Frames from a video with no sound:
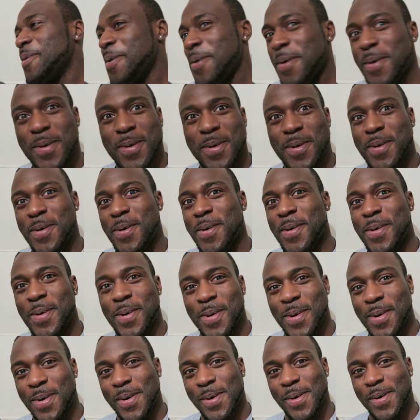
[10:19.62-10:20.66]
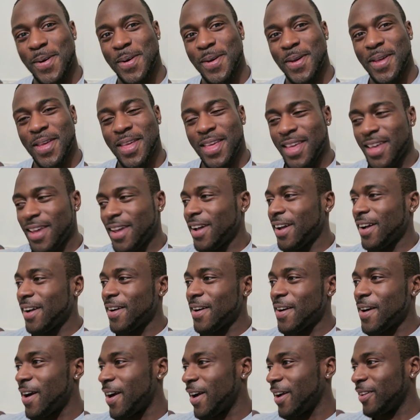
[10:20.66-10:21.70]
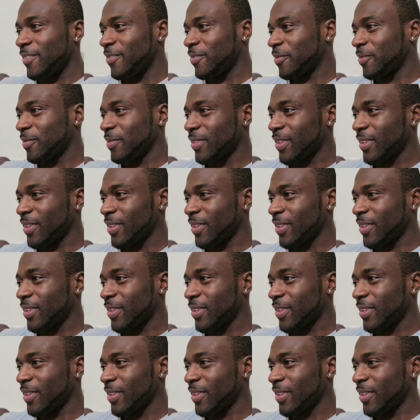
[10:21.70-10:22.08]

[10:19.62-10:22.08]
All right.